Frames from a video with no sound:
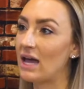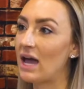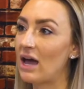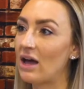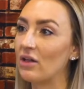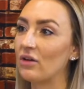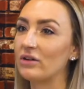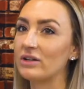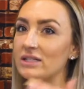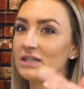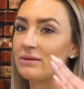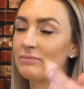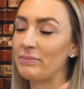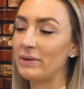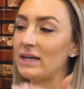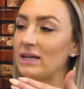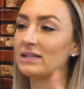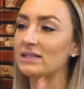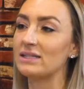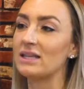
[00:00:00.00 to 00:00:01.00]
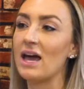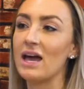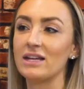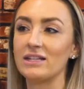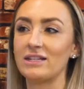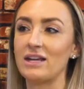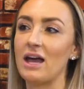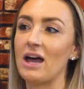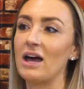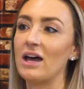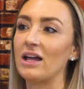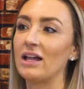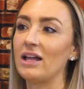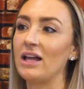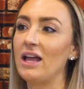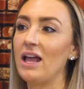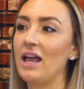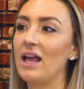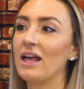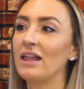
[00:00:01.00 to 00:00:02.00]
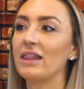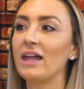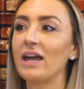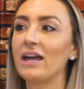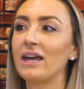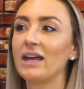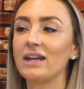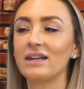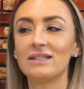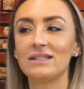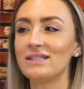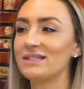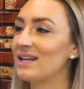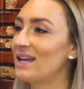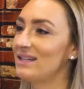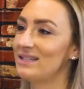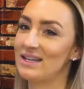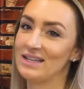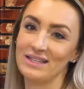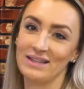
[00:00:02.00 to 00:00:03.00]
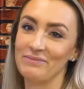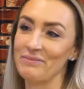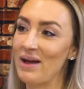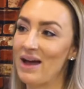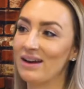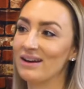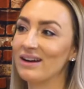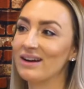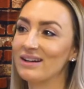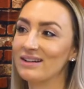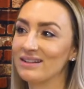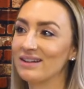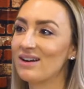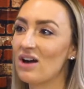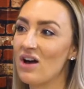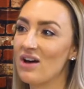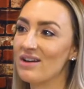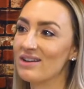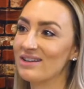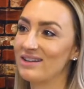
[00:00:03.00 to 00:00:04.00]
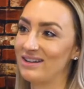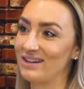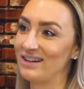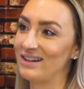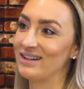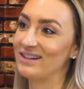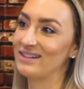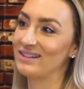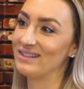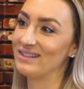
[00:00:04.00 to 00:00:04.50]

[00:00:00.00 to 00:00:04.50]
L or is it P slash L? Like, it doesn't matter. Call your